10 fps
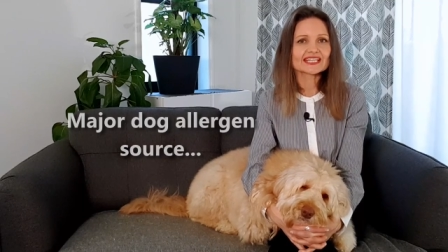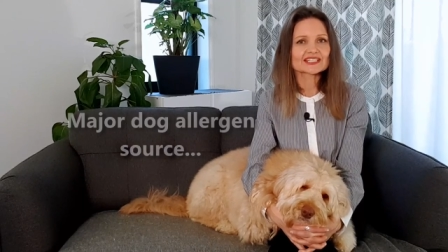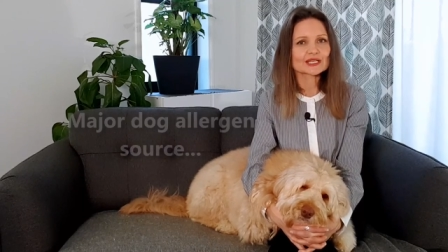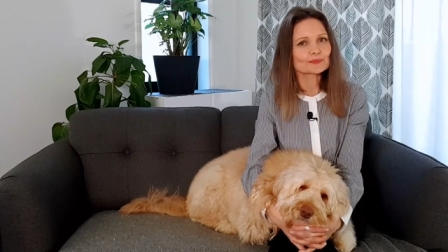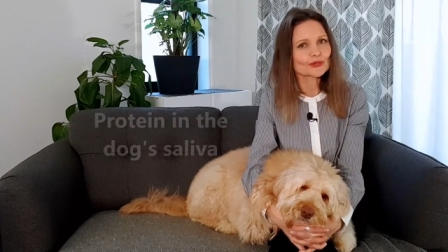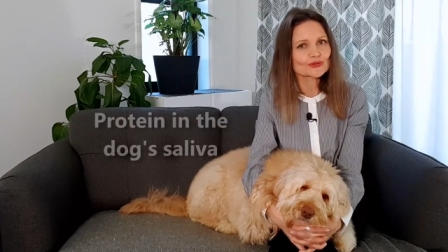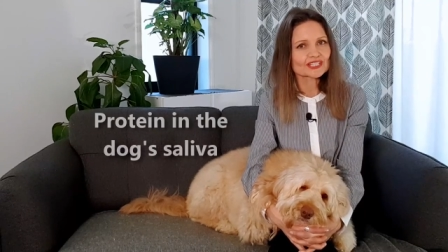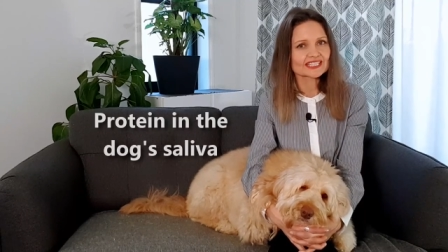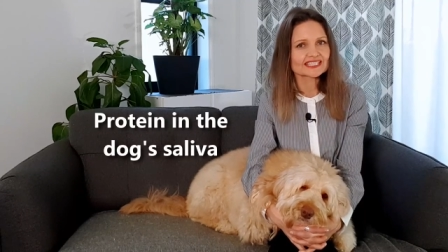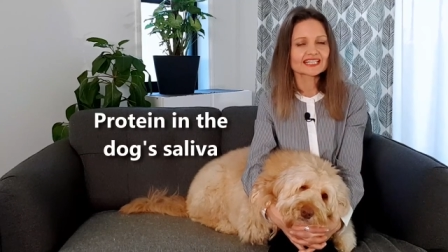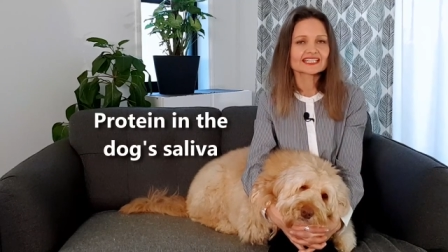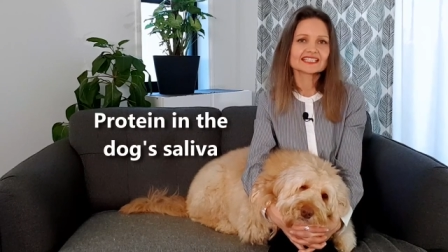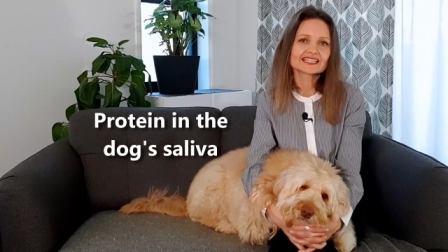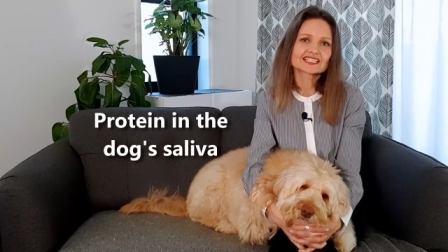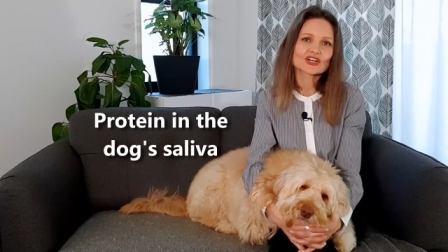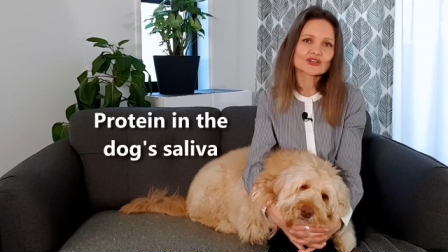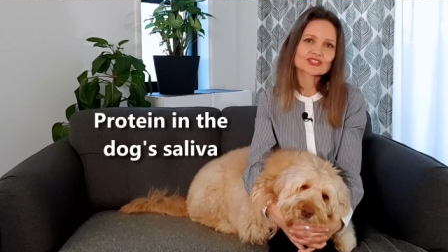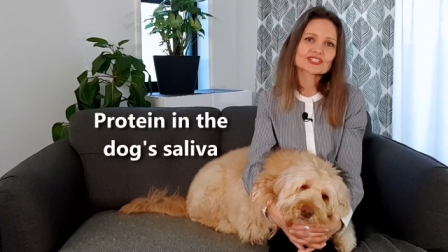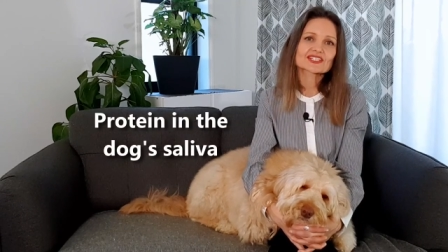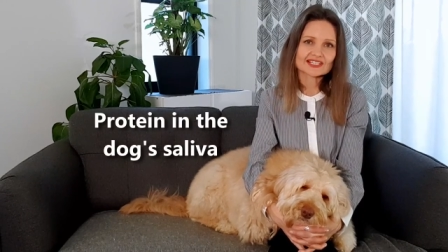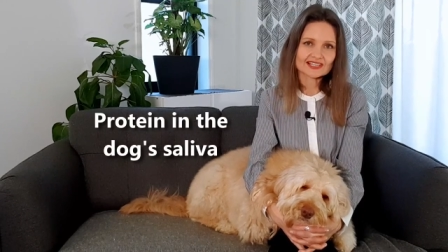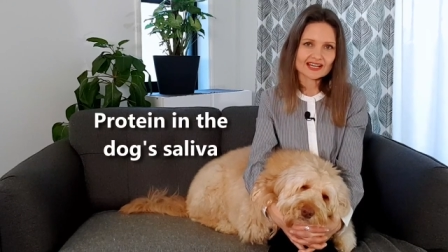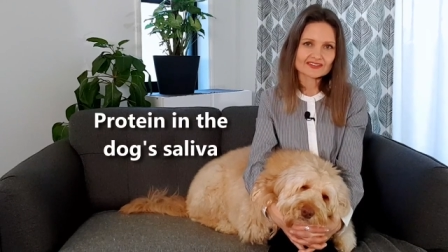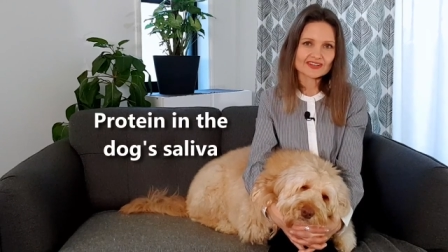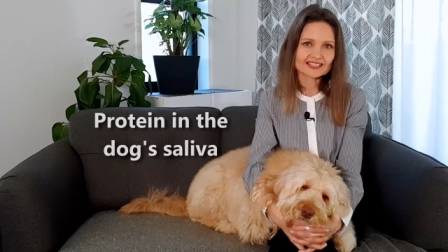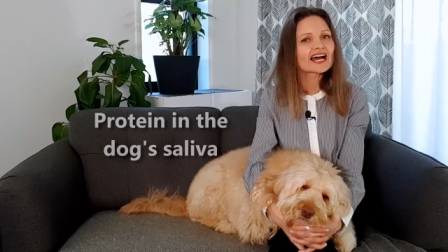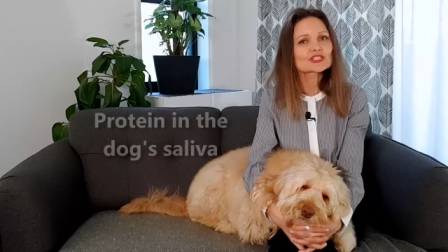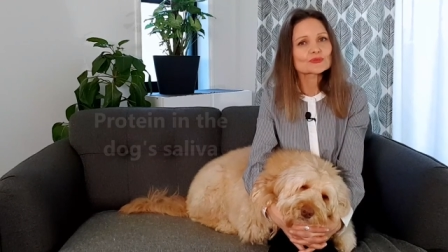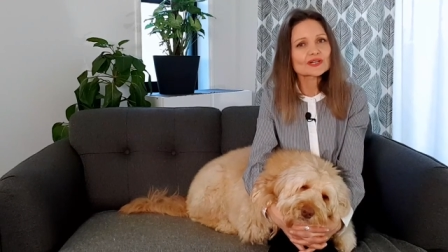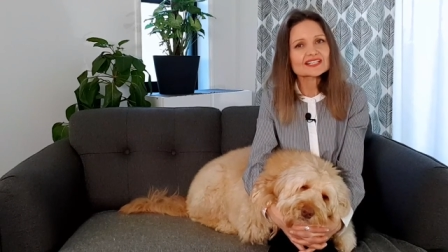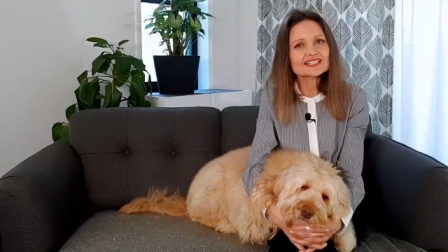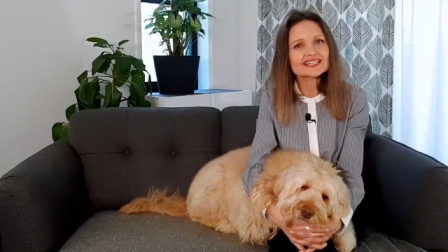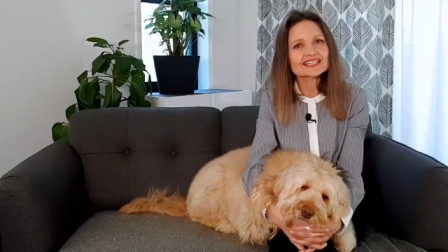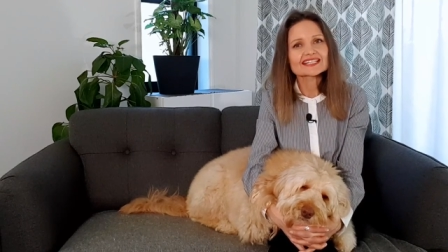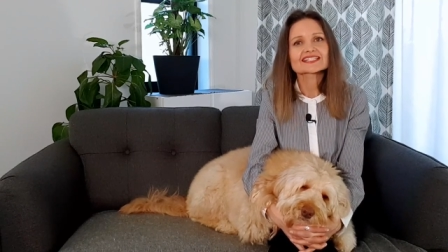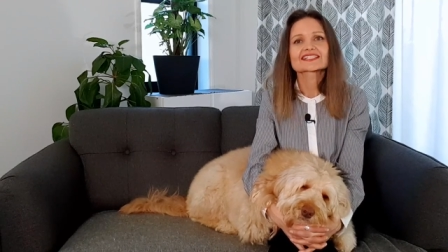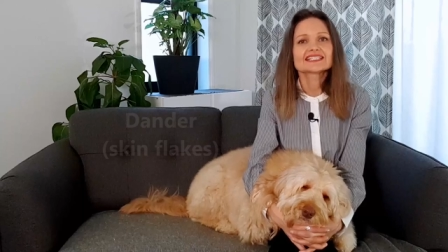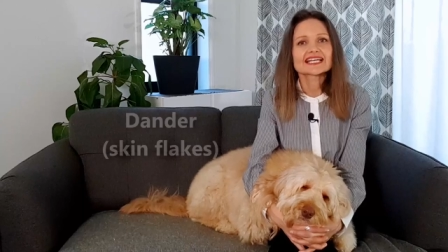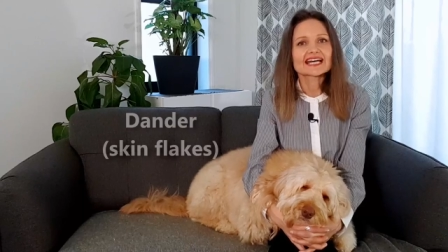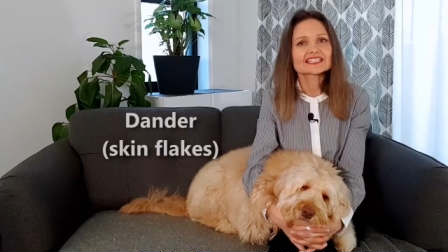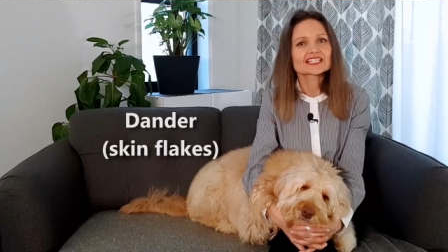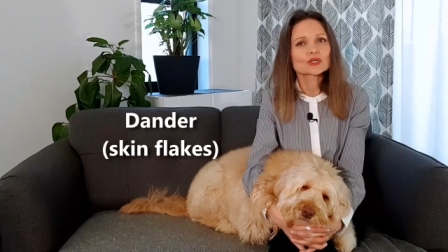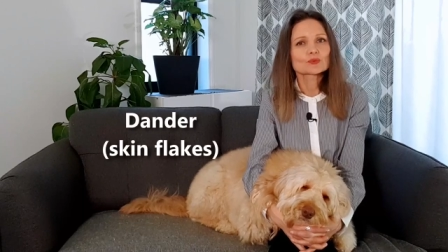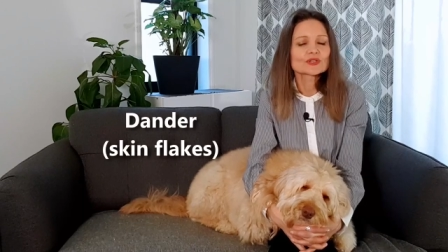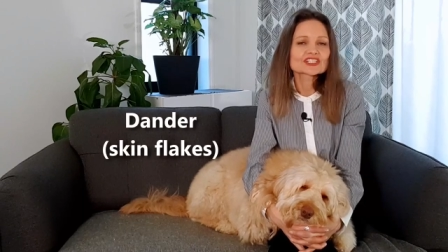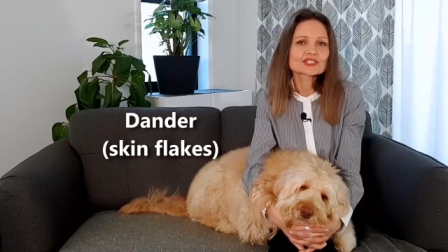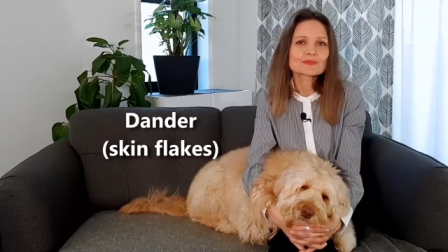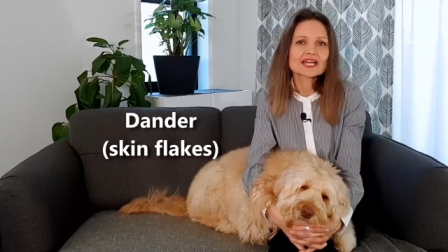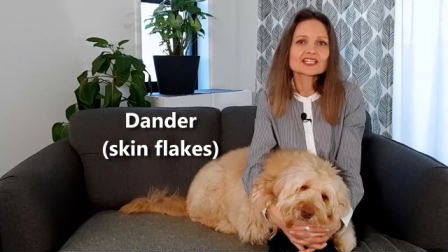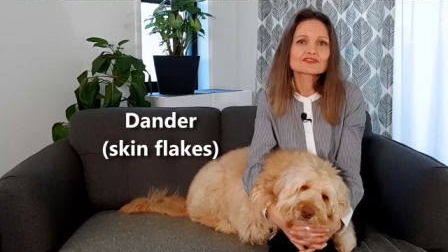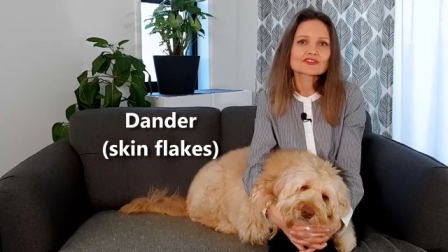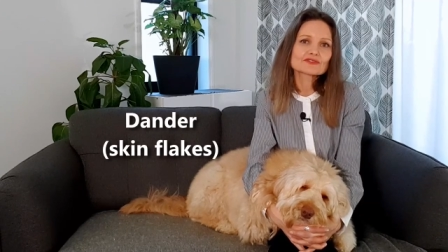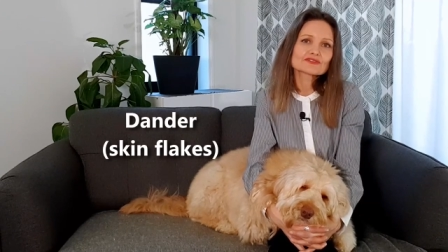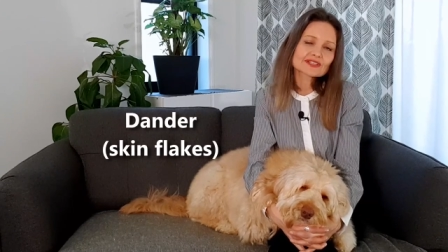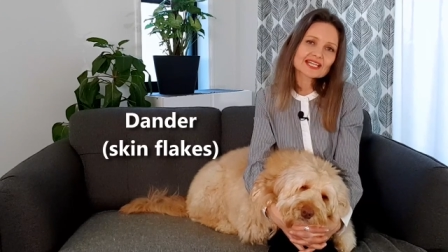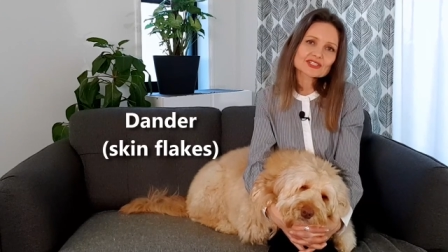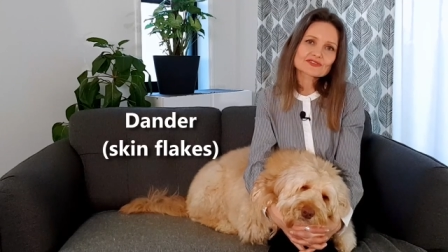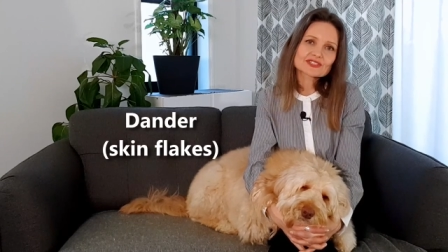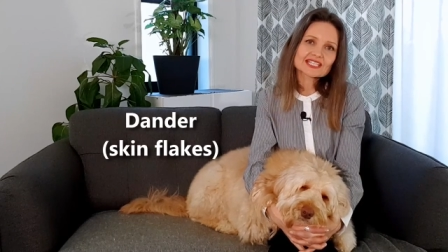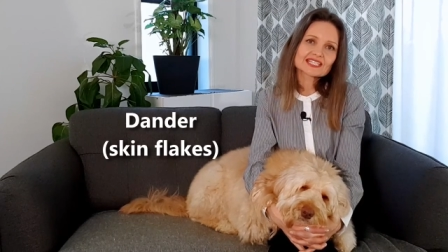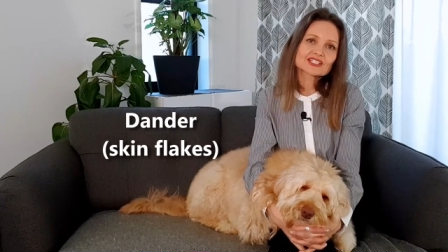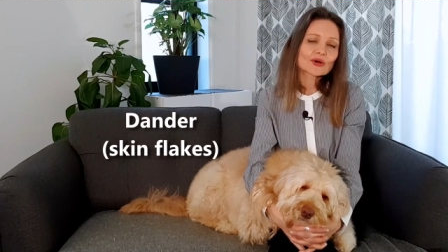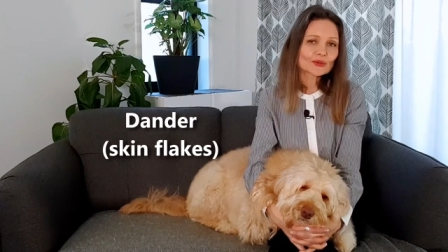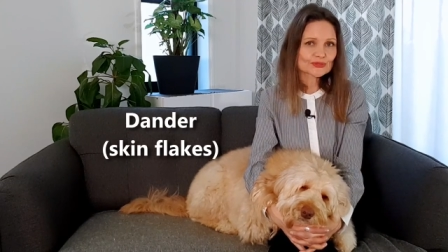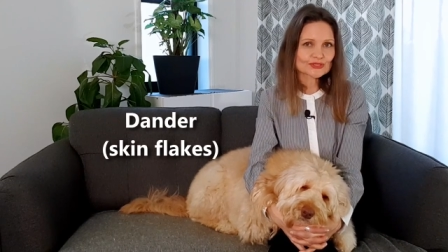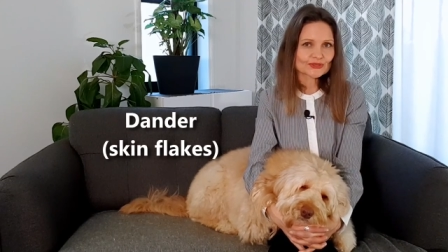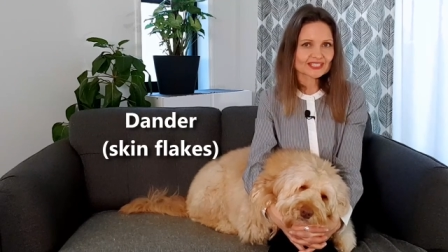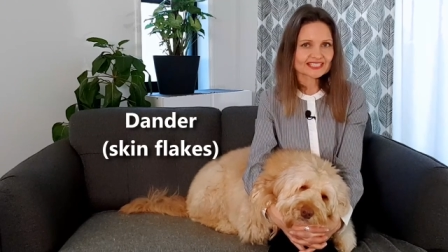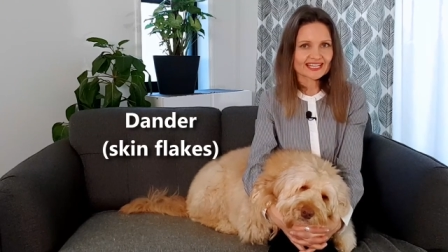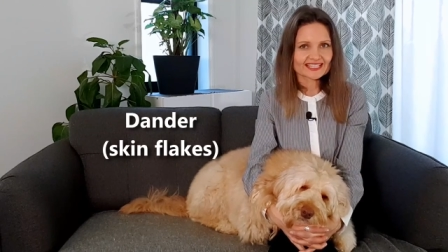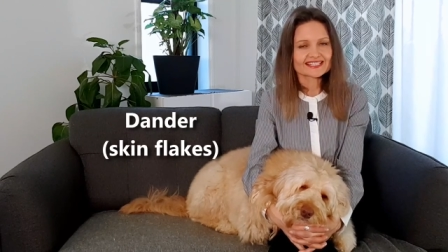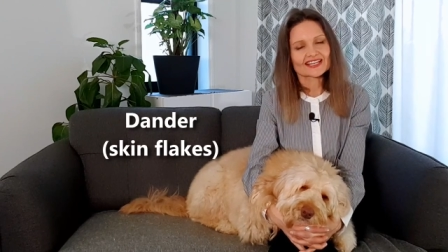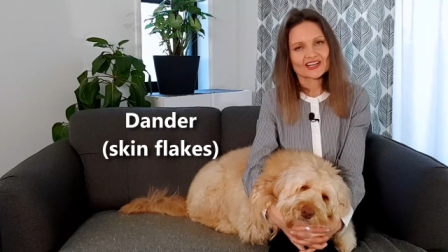is a protein in the dog's saliva, as well as this dander which is made from flakes of skin also contains